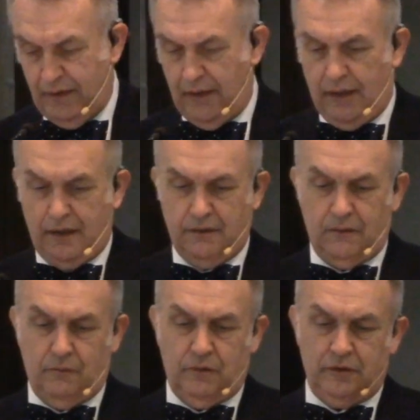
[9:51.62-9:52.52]
And
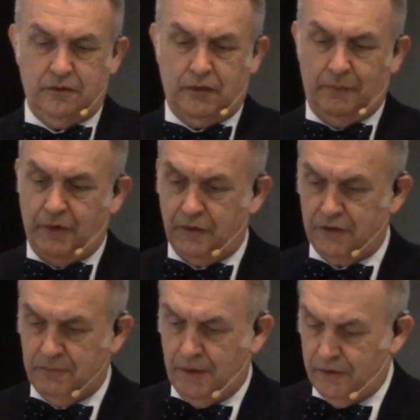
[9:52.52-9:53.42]
I'm not going to
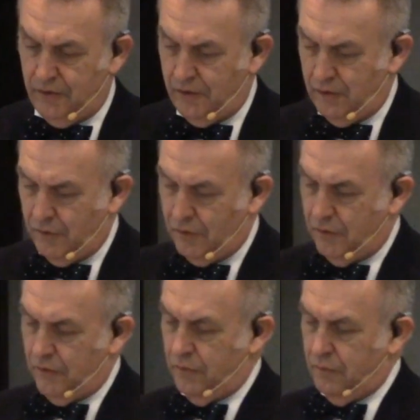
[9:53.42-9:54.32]
spend the
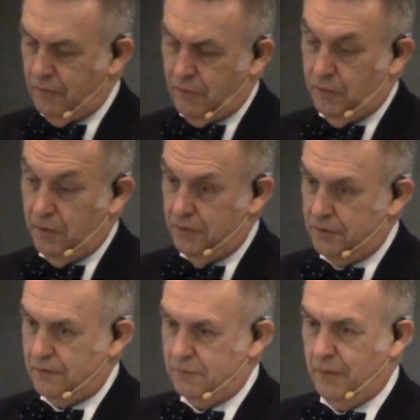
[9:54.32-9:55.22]

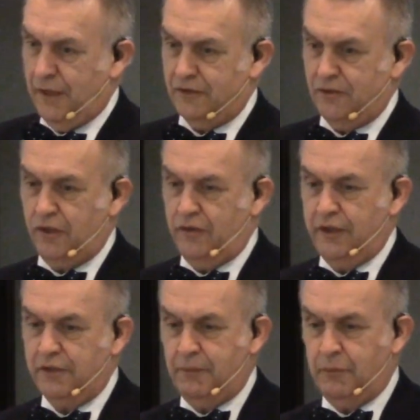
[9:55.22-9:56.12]
whole message on
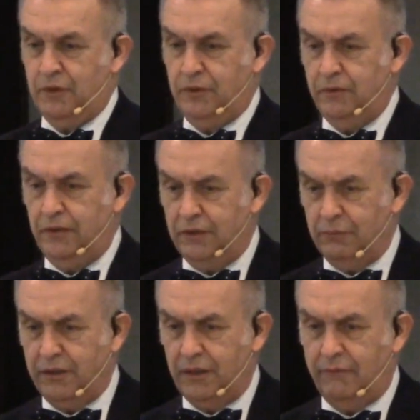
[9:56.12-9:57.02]
this, but we do need to
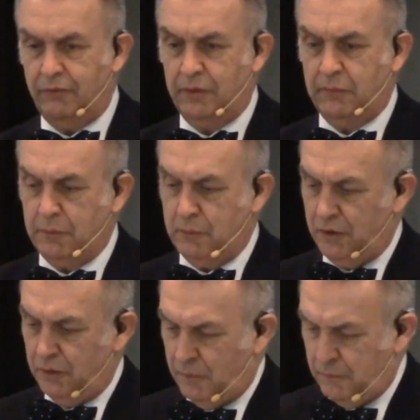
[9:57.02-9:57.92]
recover where we
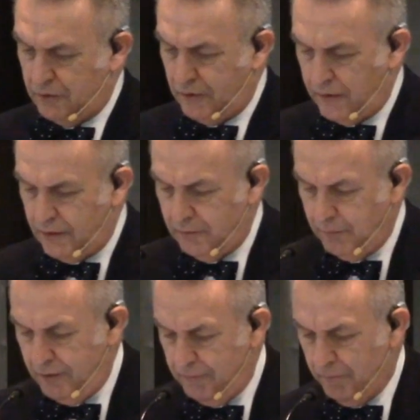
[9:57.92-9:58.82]
were and what we were talking
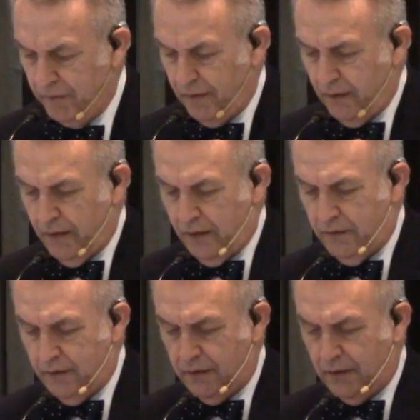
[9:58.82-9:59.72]
about.
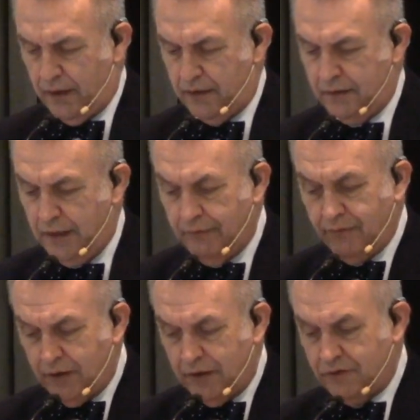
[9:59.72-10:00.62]

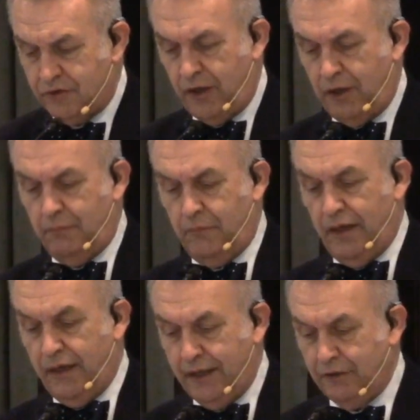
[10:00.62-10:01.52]
David in Psalm
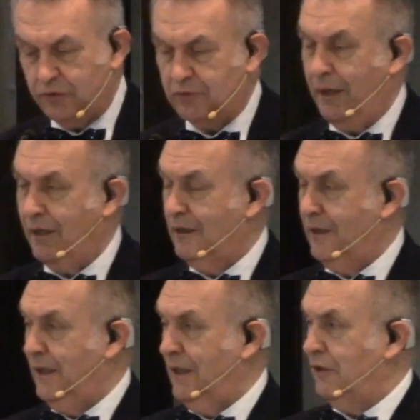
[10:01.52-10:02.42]
8 was
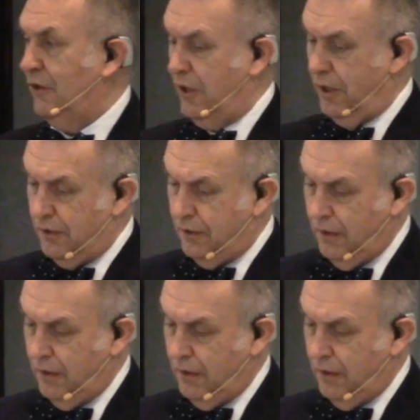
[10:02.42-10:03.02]
meditating on